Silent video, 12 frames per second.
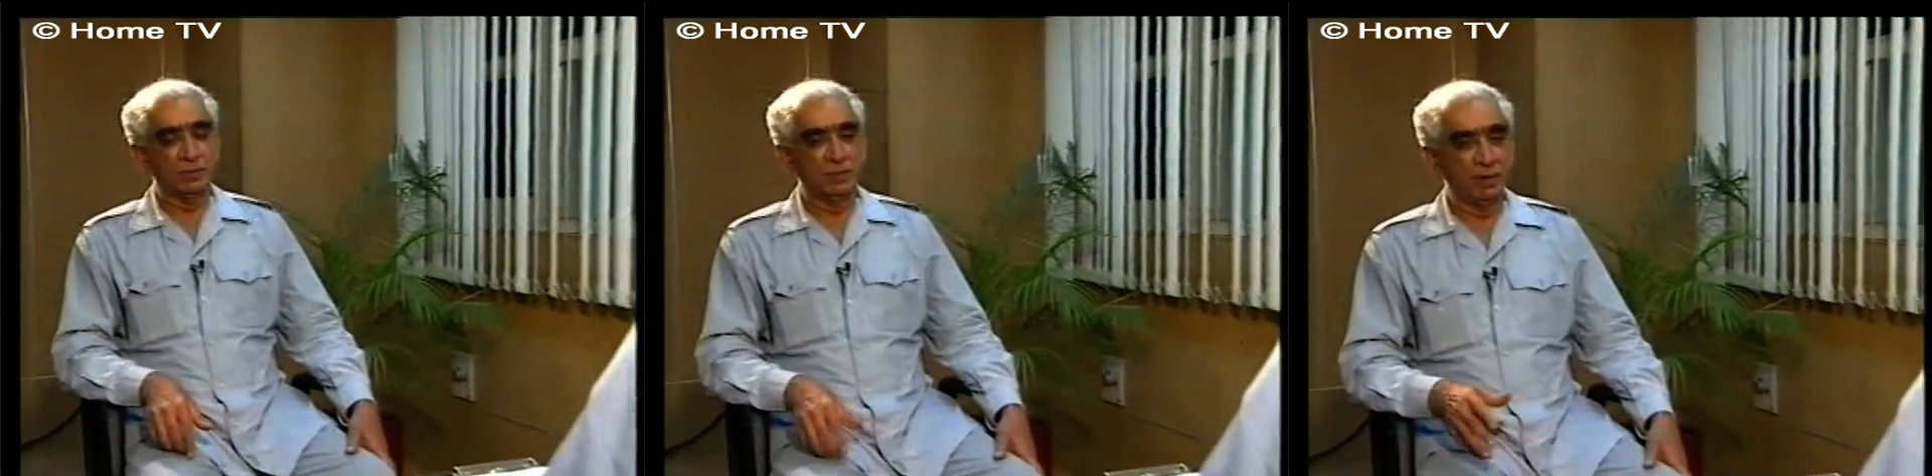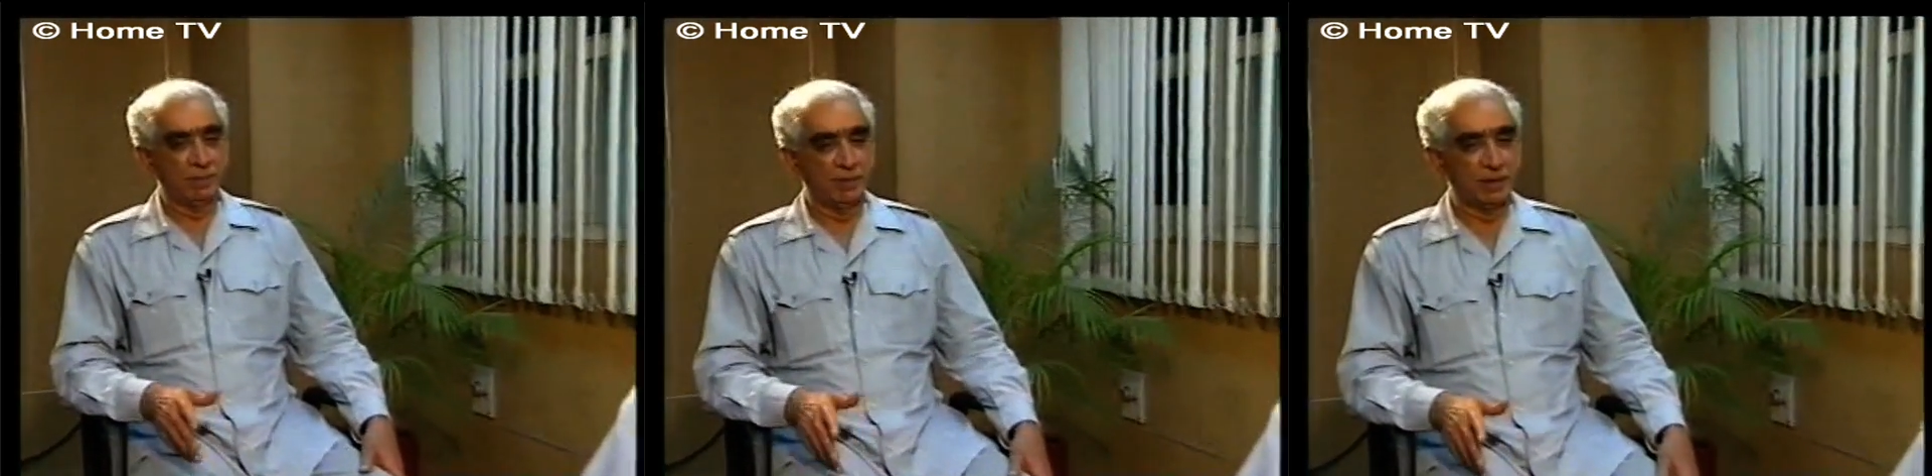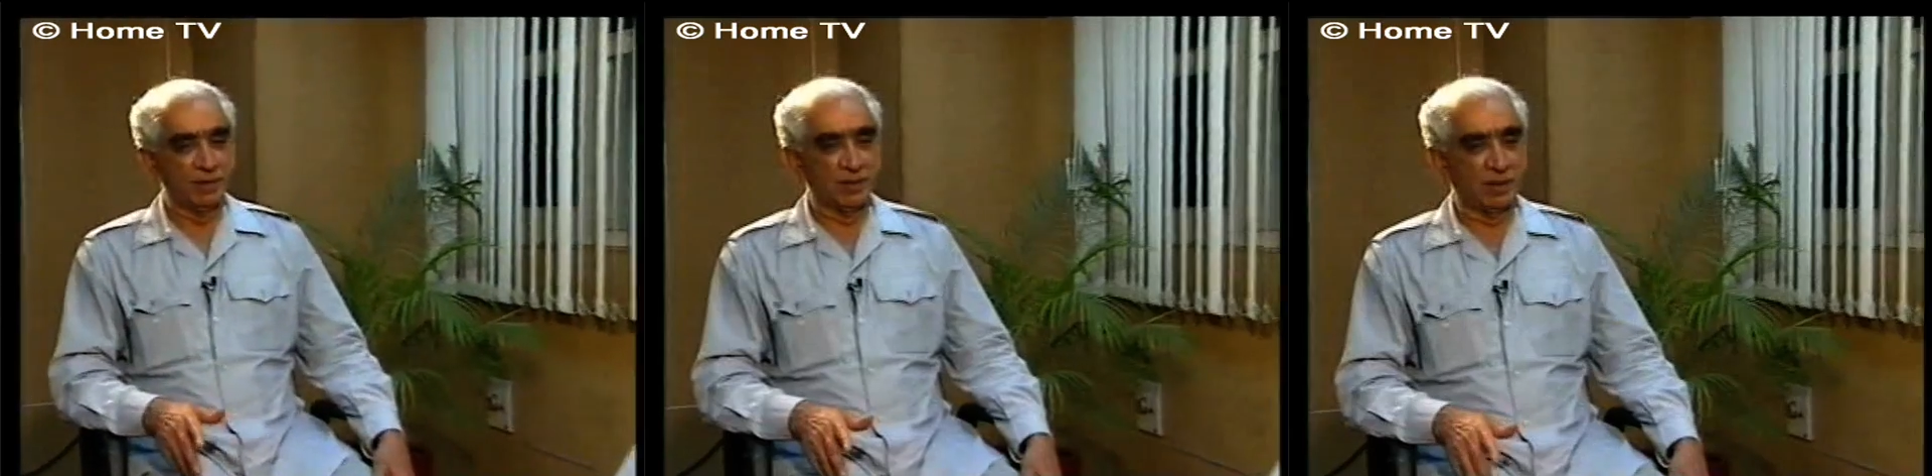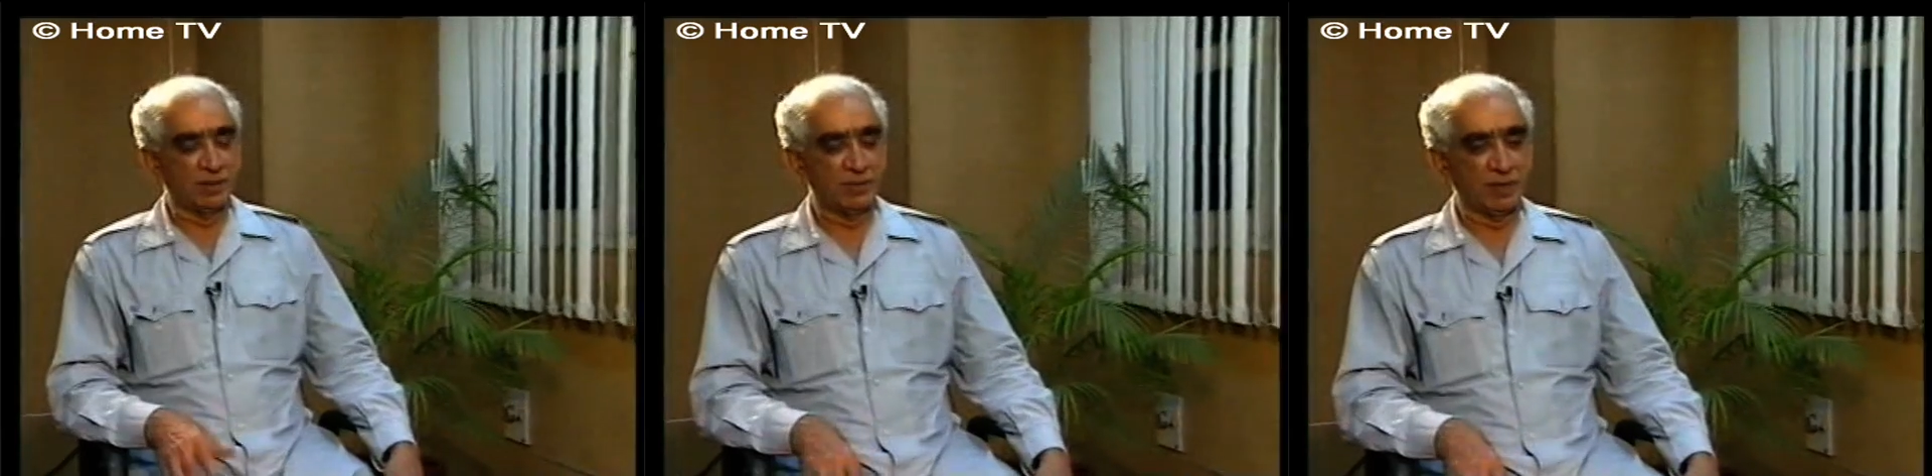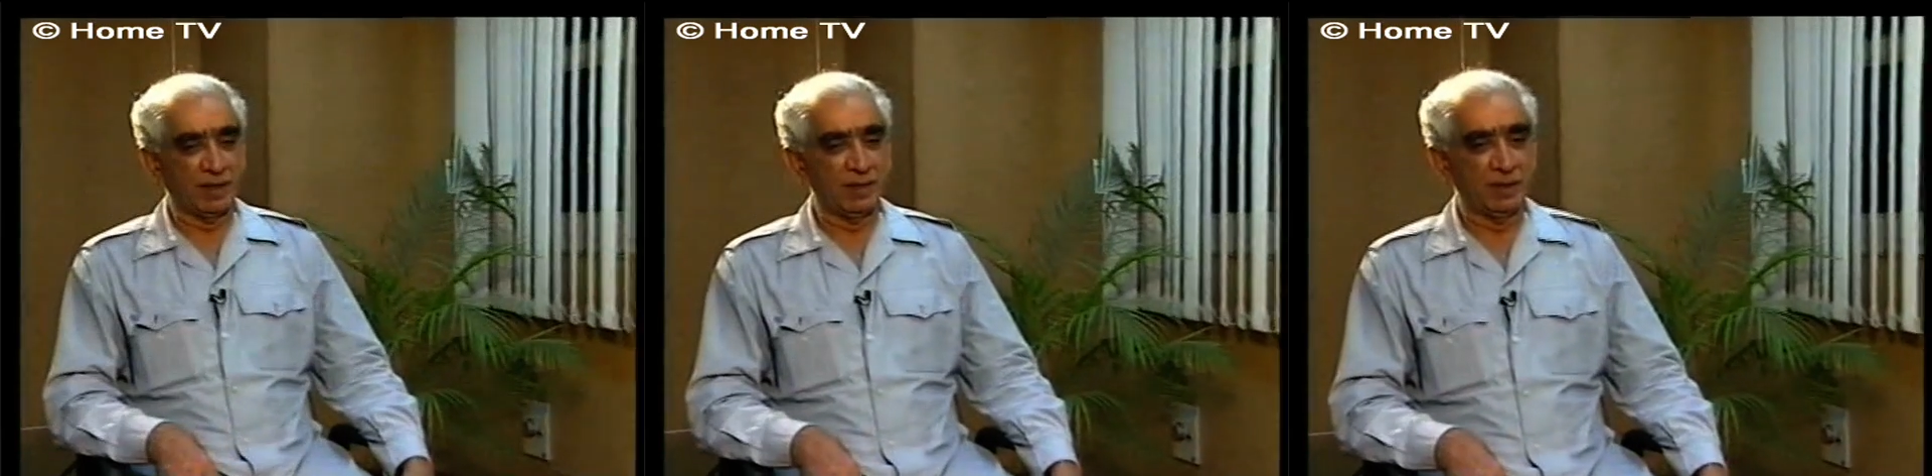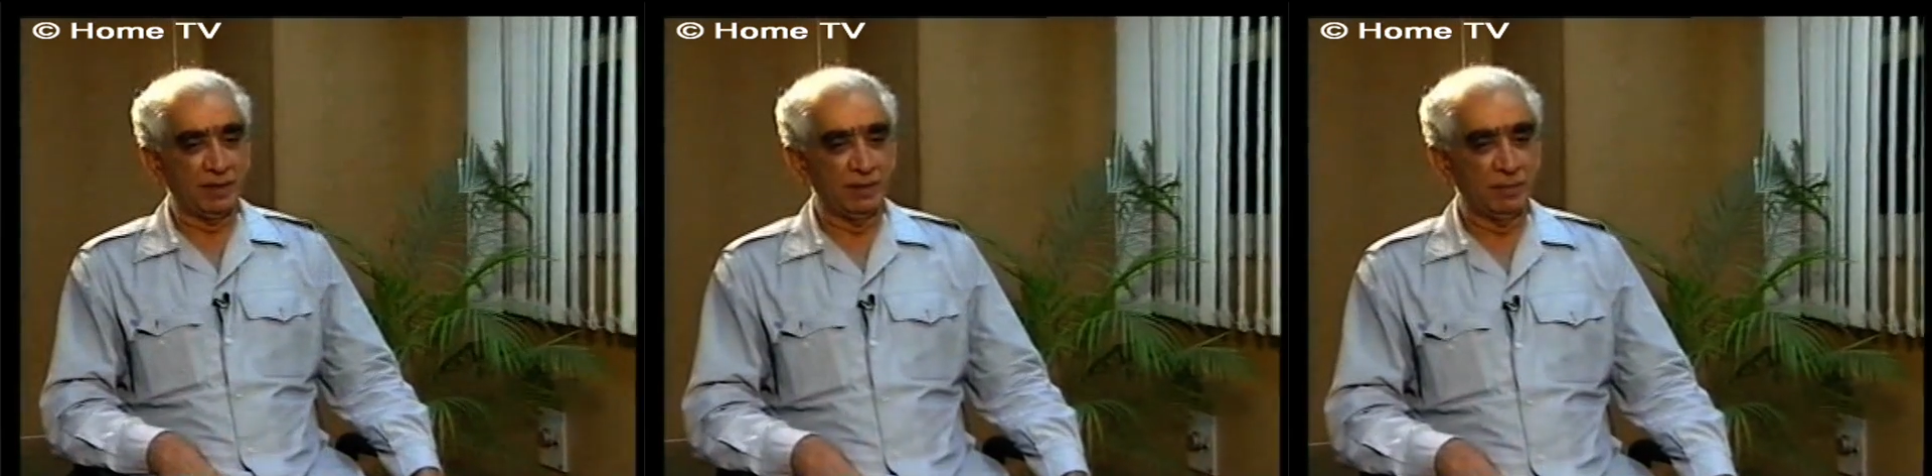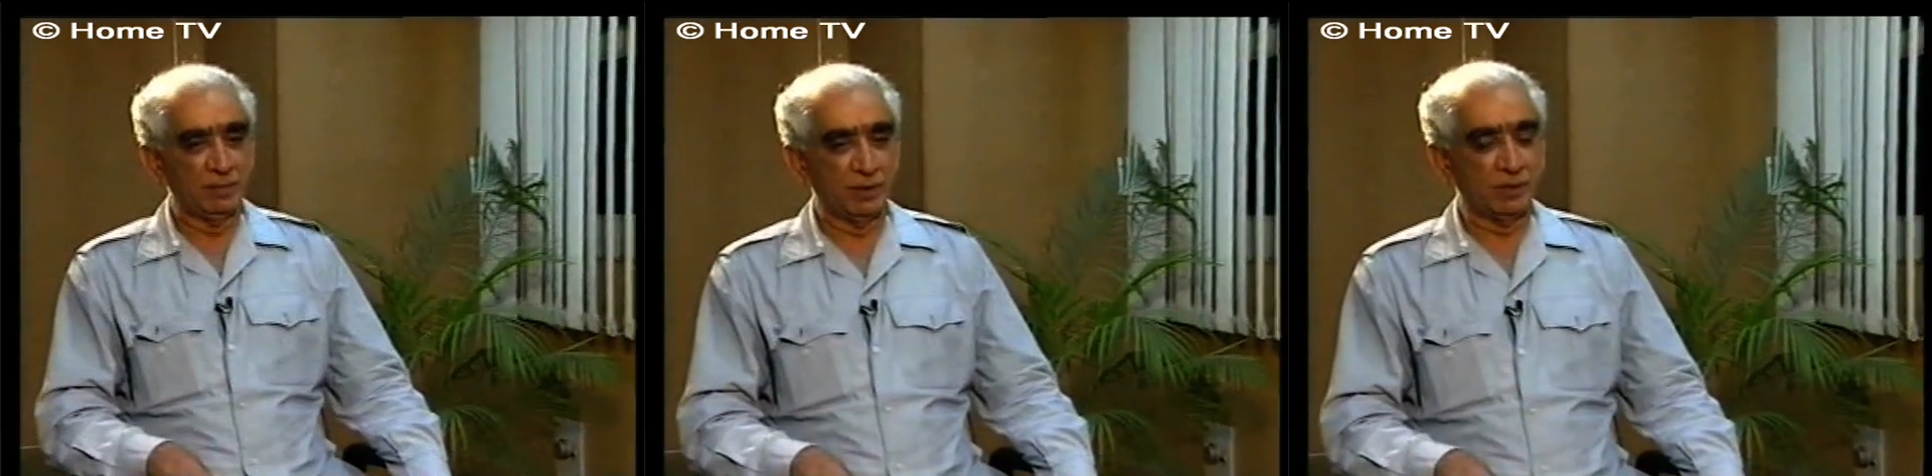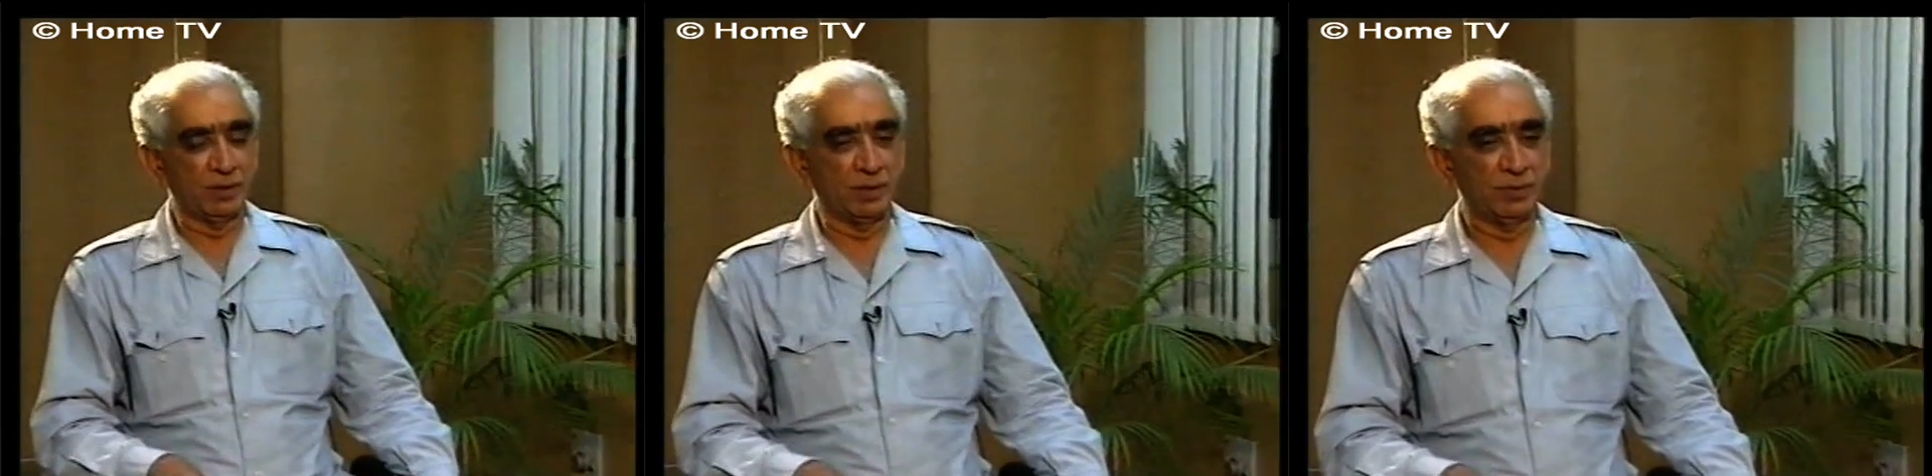has been a better understanding
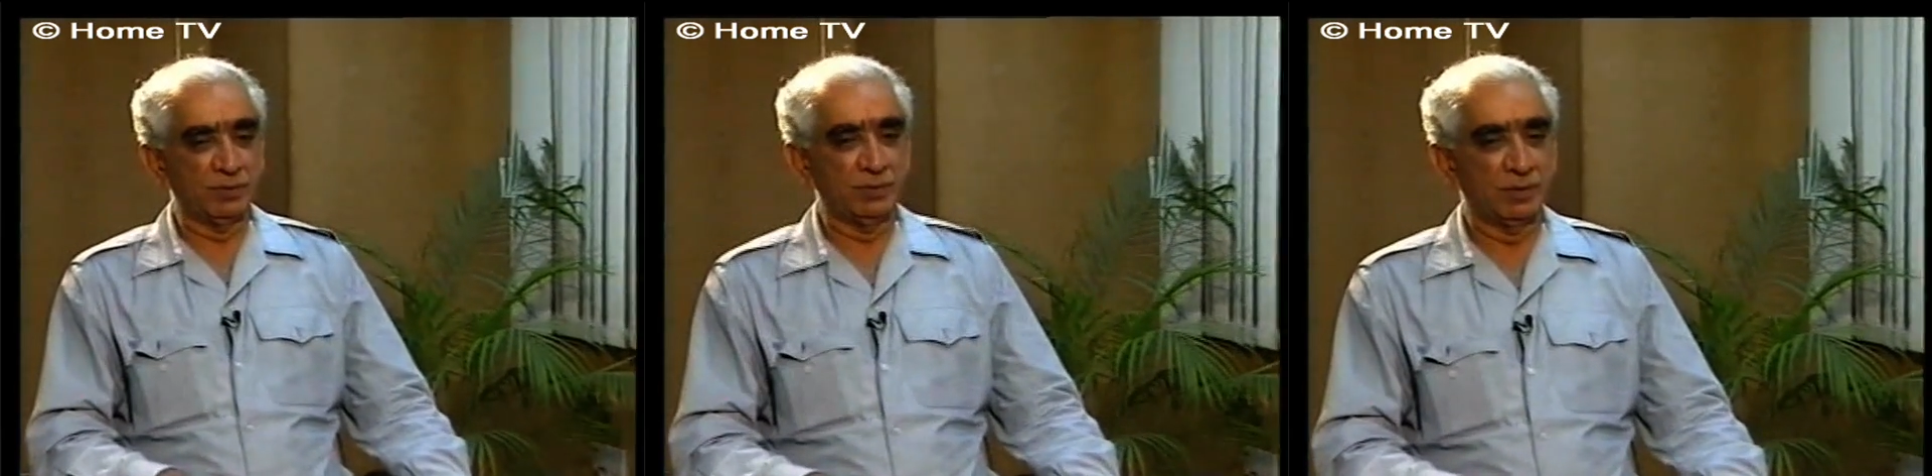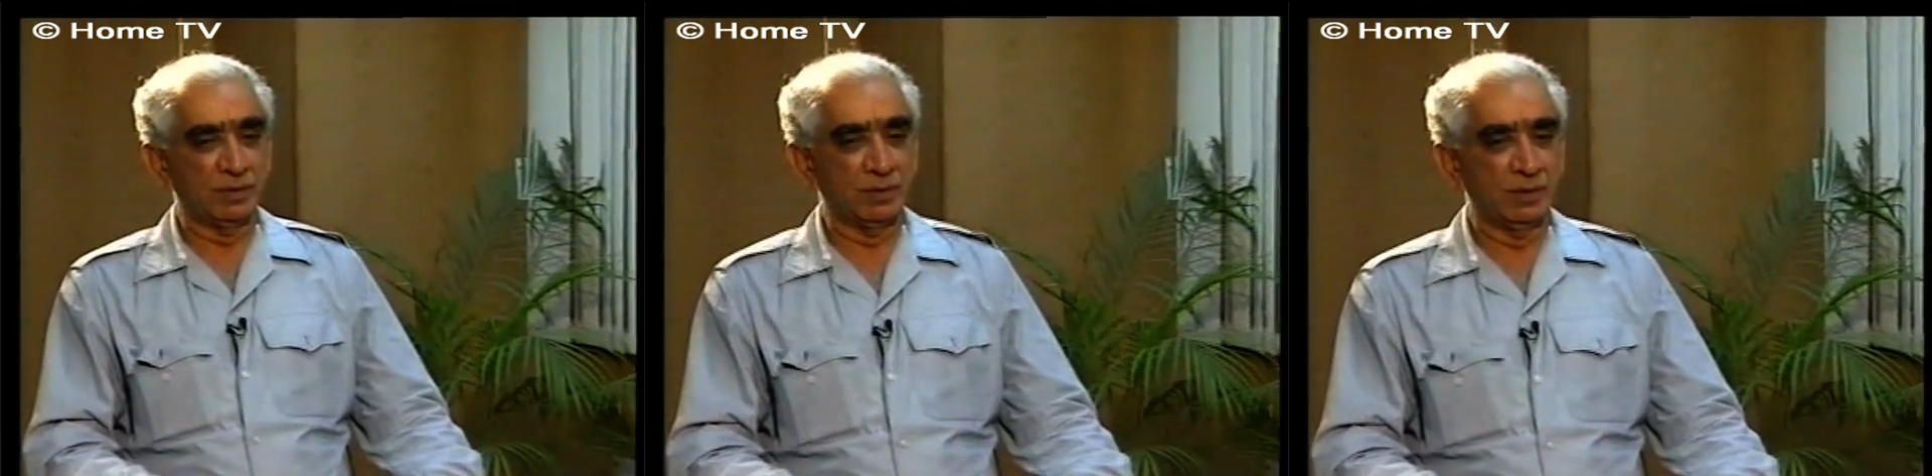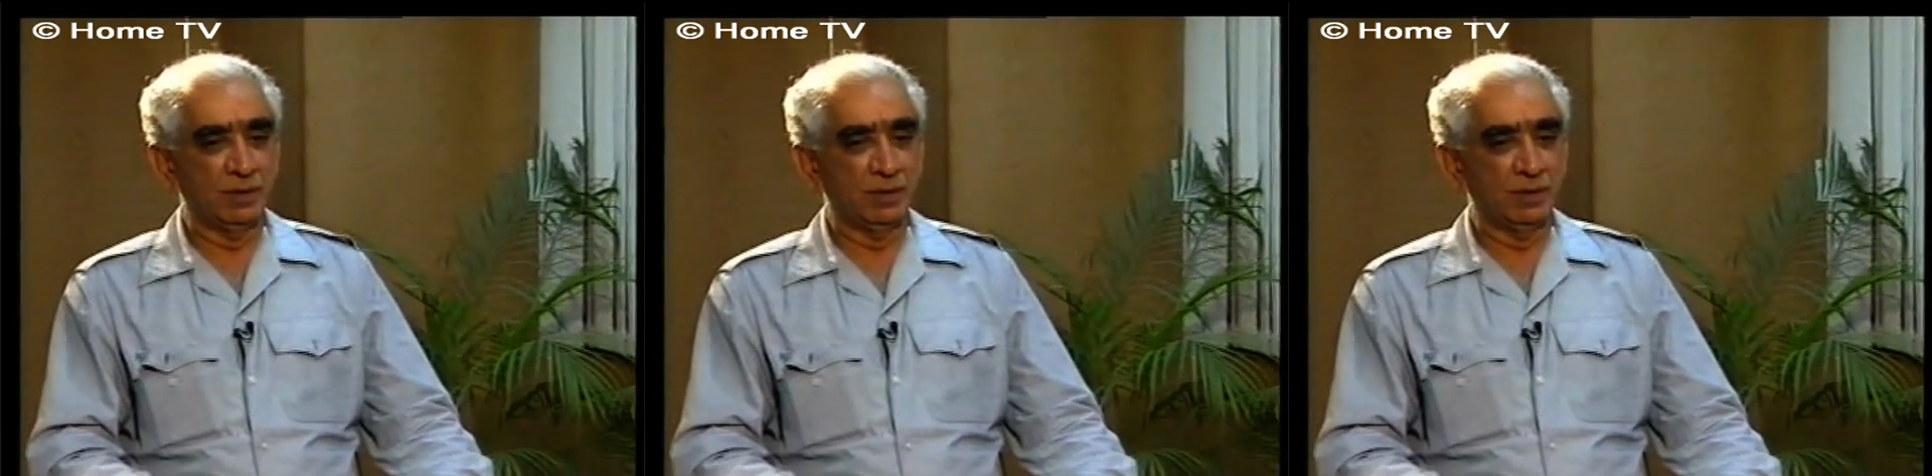because,